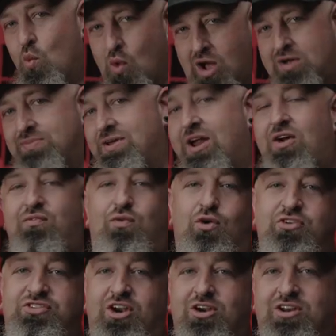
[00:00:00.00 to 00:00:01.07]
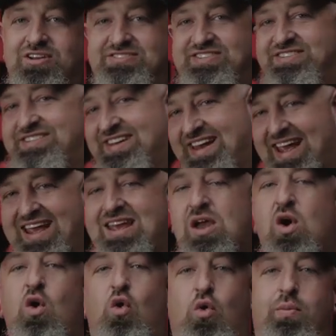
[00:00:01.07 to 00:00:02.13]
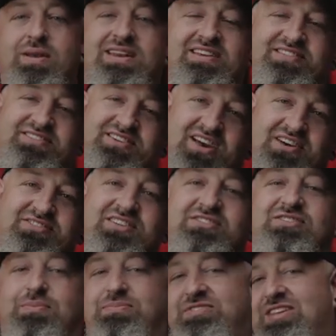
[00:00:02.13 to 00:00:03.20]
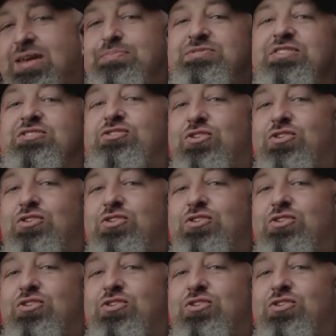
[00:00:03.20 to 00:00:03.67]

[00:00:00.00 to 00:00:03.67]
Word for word: Welcome to Air Force Air Guns, and today we'll be discussing some tips and